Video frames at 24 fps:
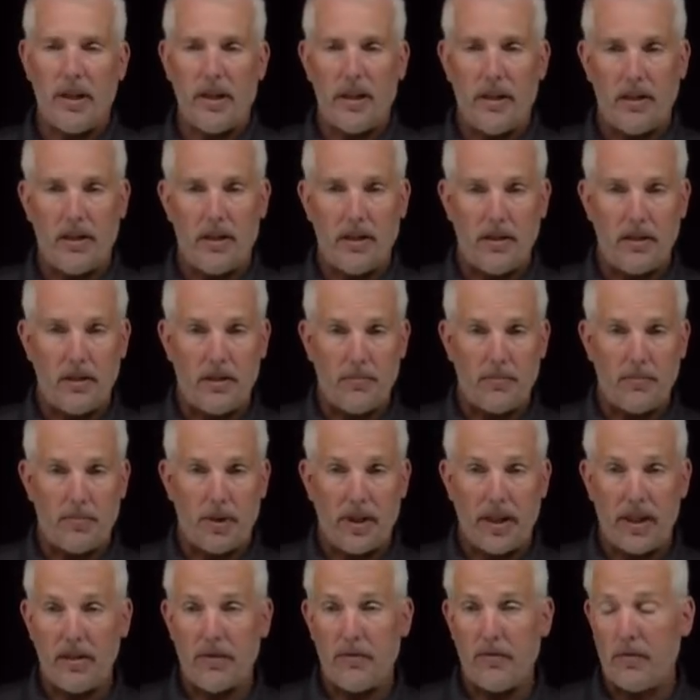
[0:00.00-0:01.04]
in the
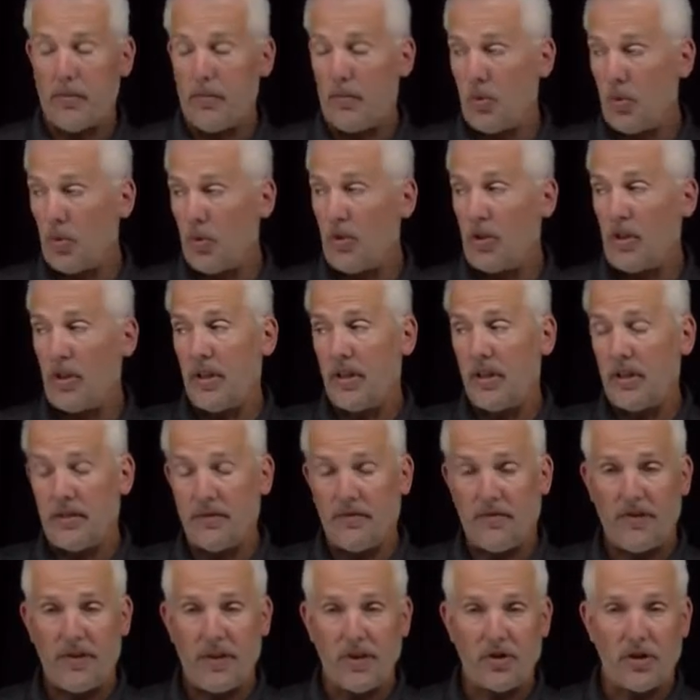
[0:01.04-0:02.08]
plane of the board, it
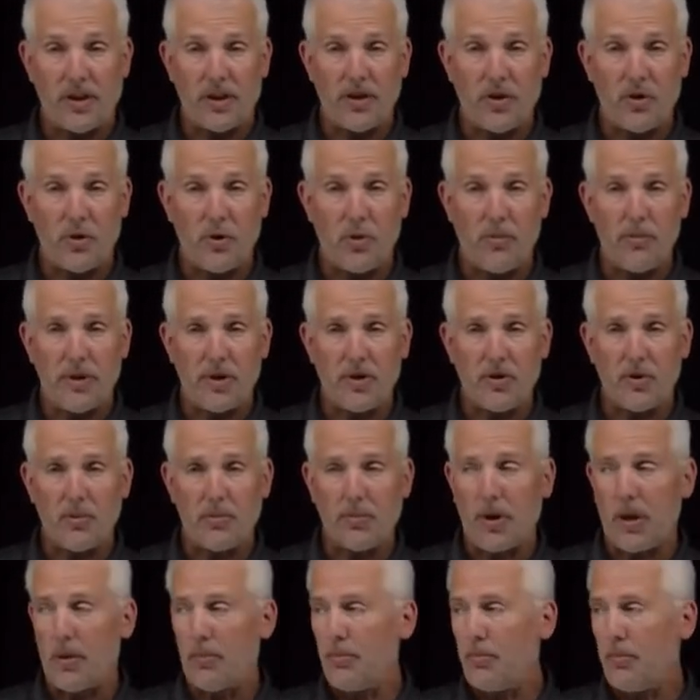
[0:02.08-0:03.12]
feels like a two-dimensional
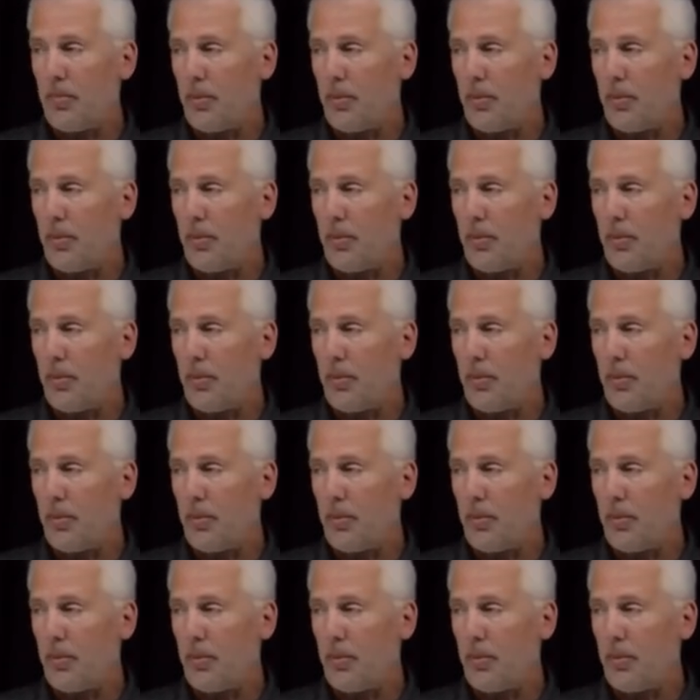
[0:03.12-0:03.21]
problem.